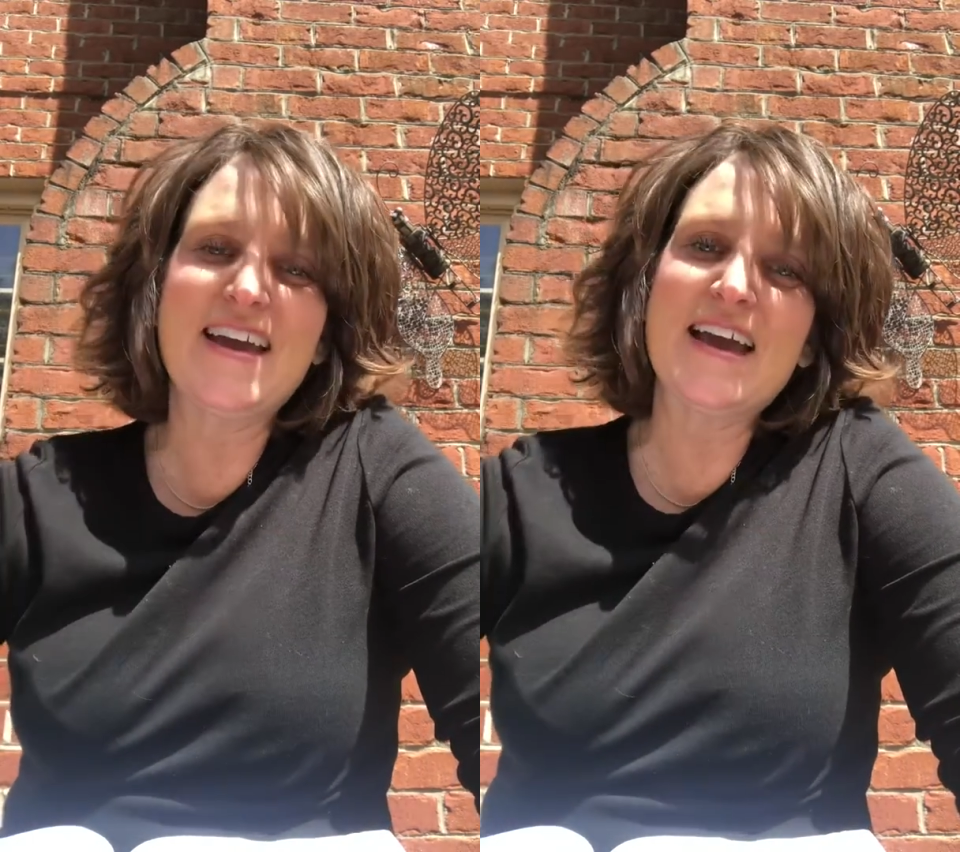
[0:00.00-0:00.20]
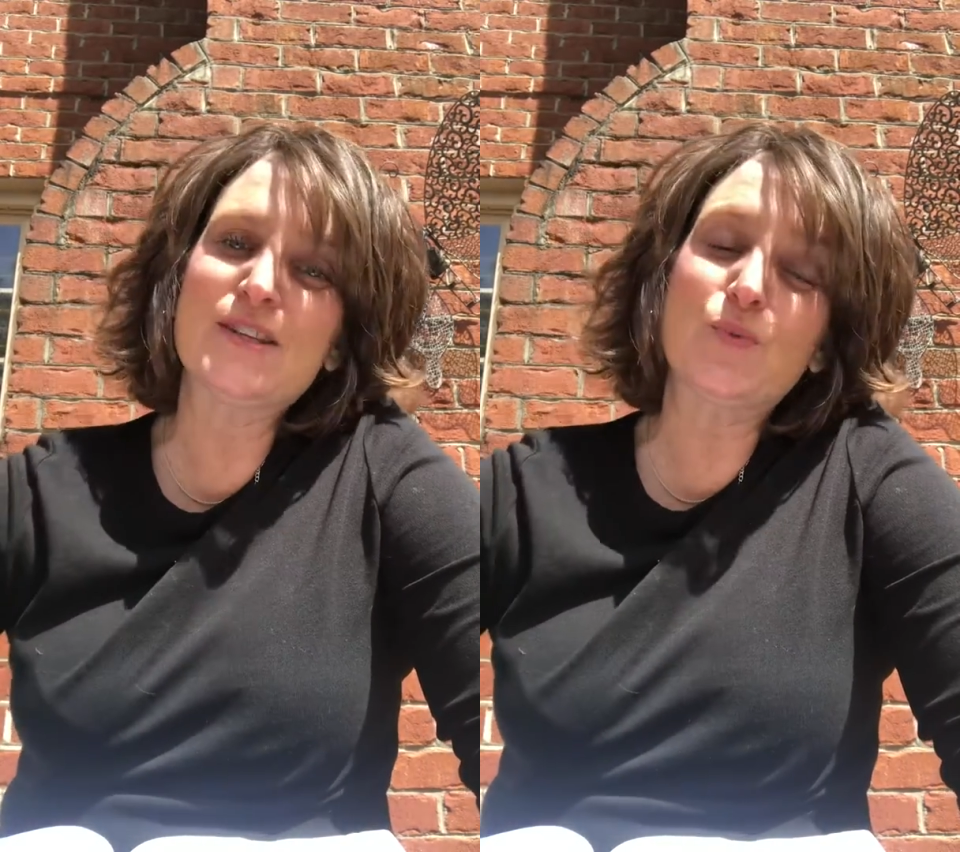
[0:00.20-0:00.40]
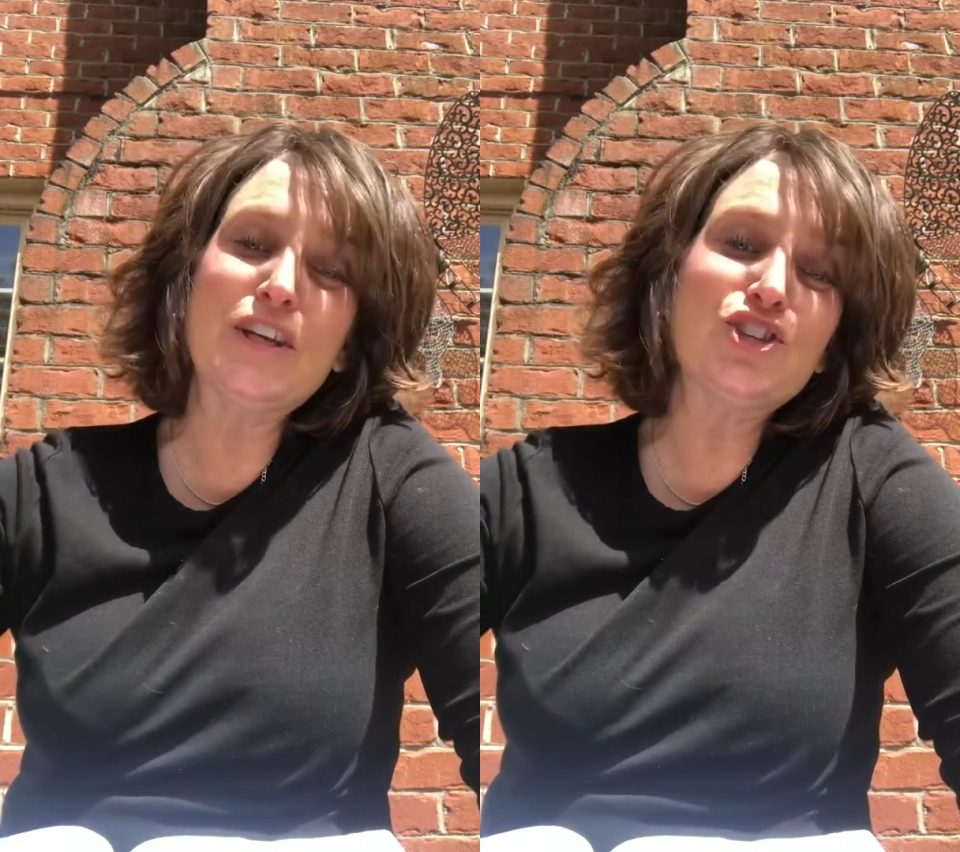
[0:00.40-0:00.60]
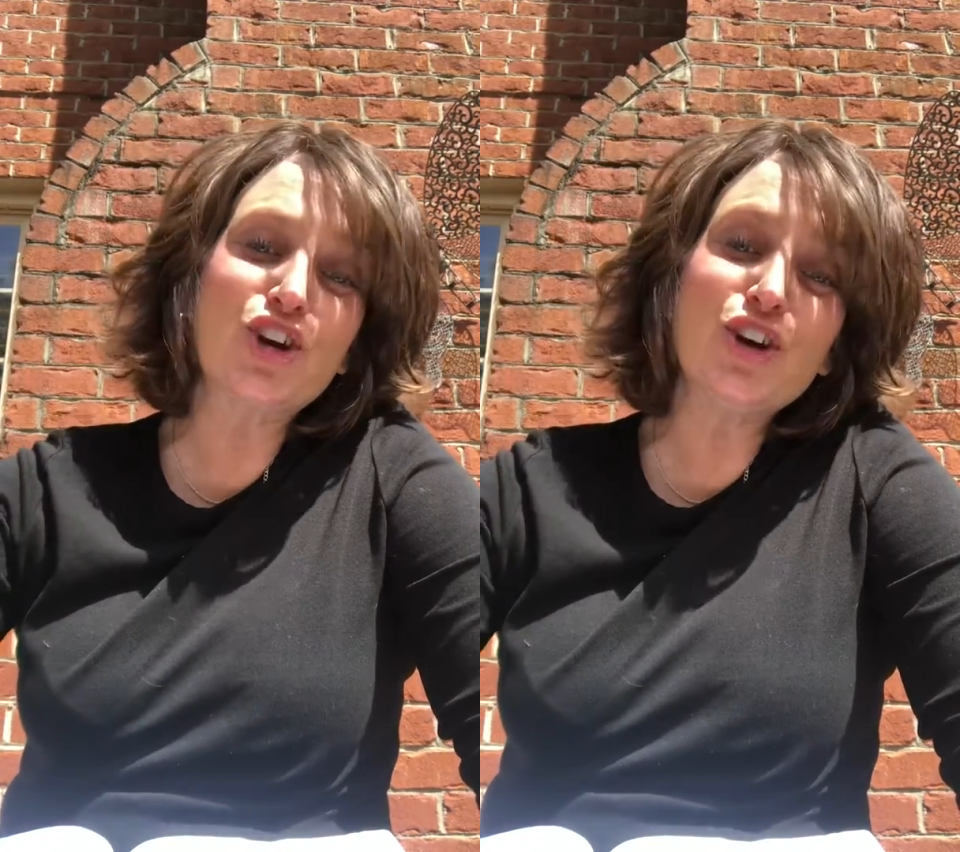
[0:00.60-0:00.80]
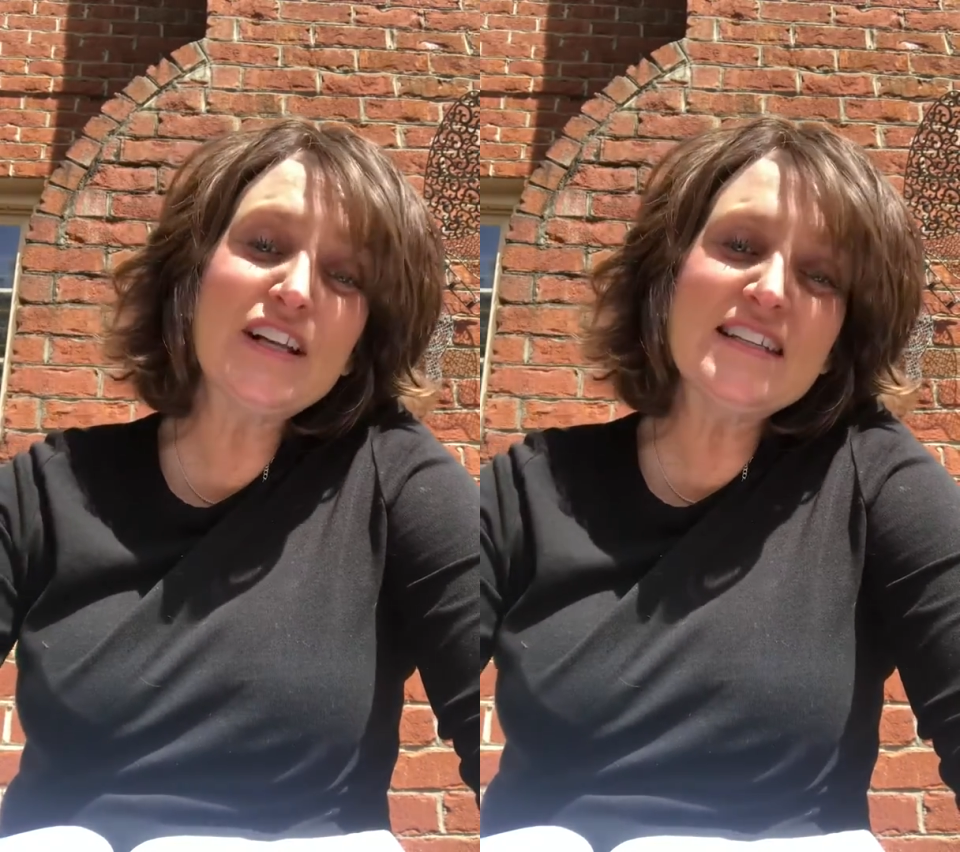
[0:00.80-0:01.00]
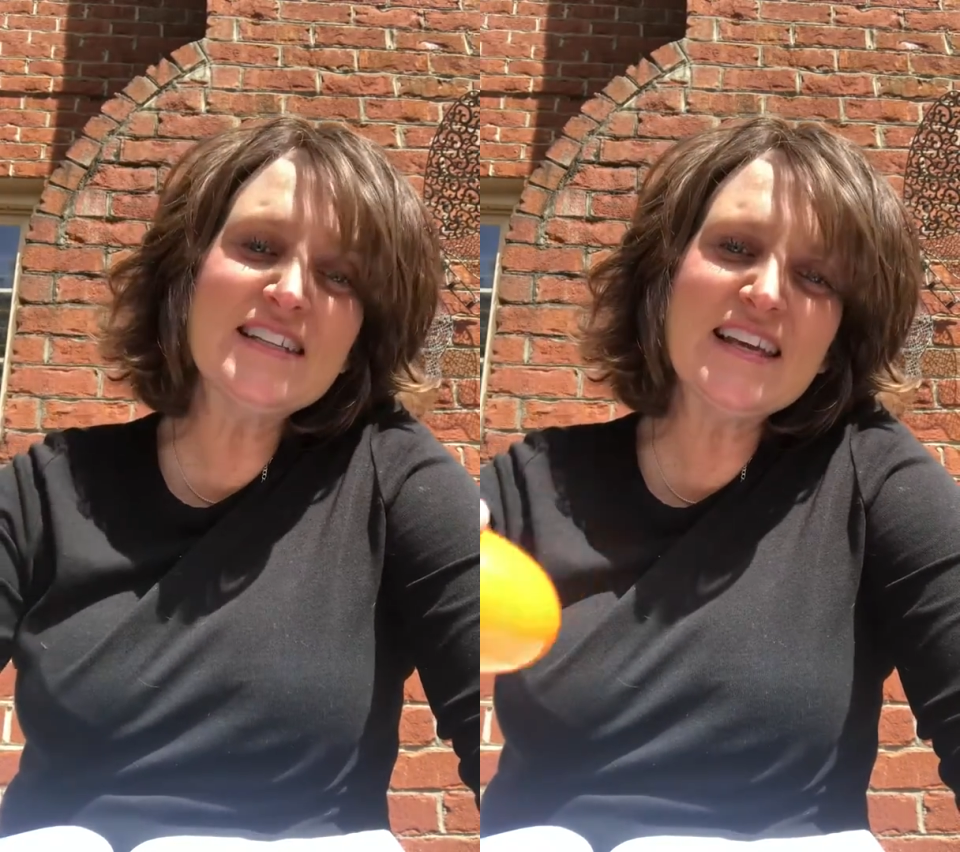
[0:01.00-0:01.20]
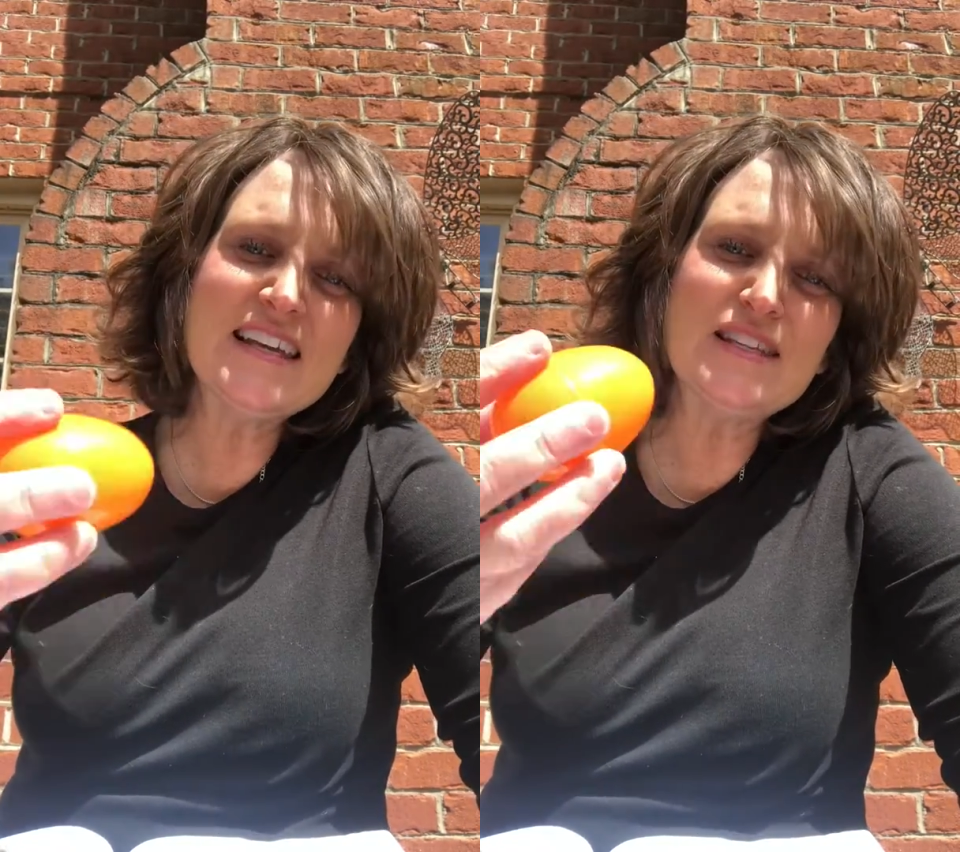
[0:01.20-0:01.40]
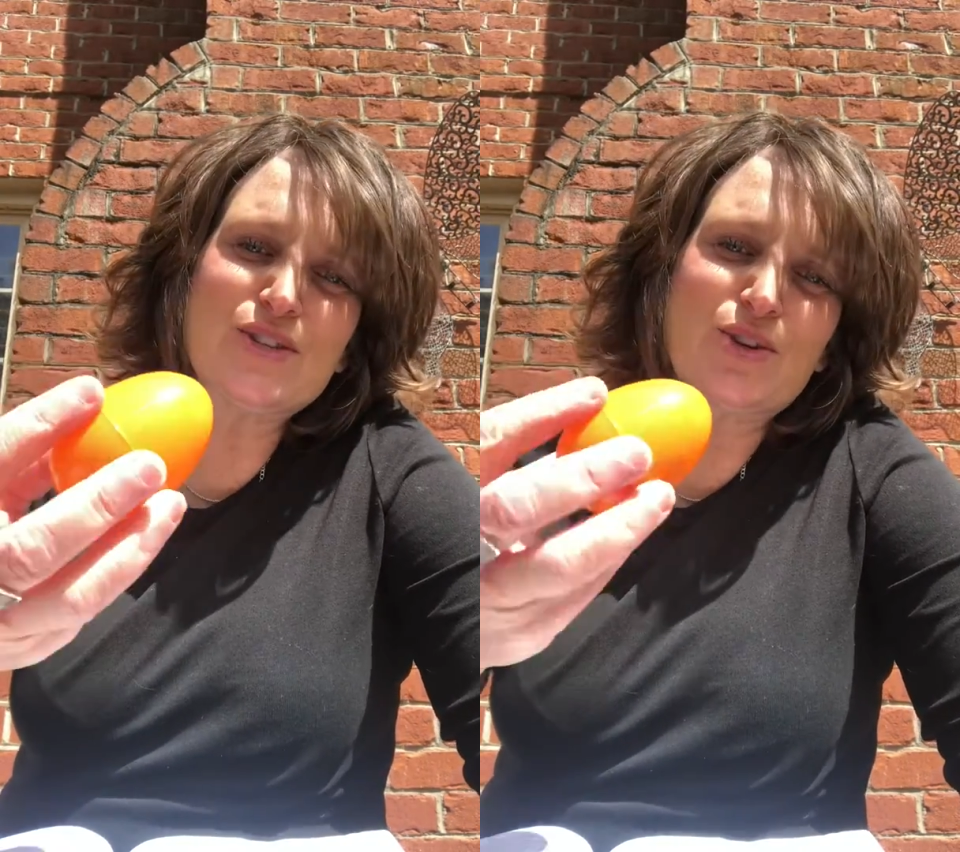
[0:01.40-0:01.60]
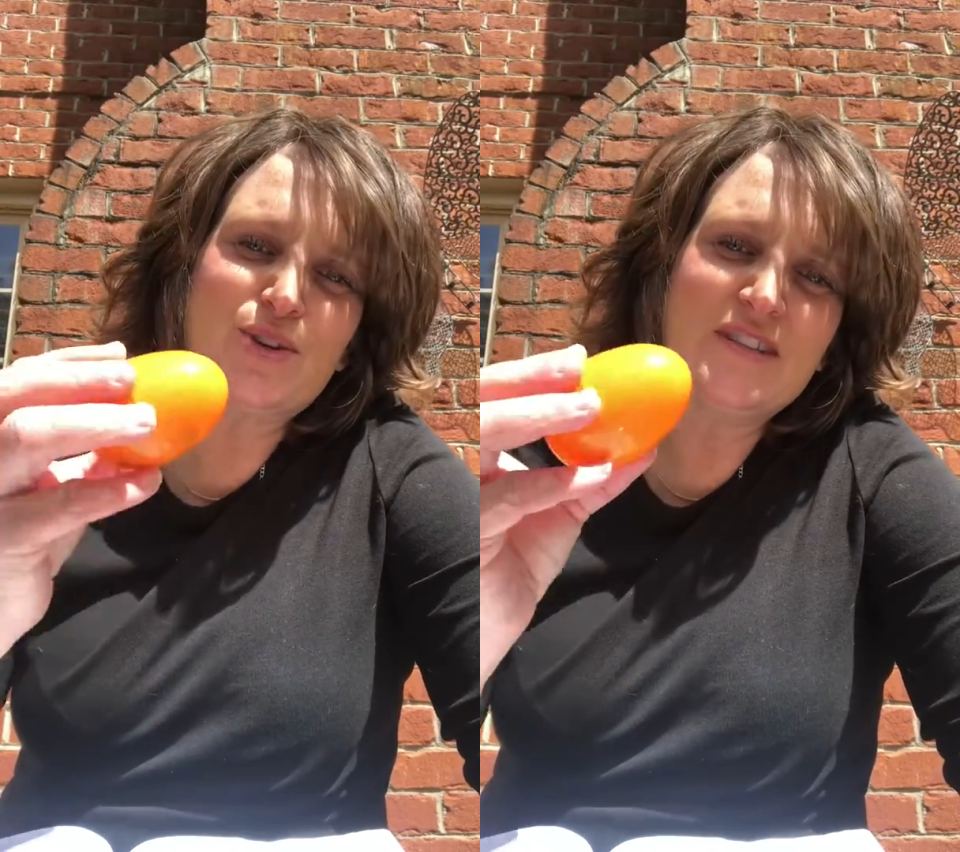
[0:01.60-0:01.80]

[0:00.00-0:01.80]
As we journey to Easter,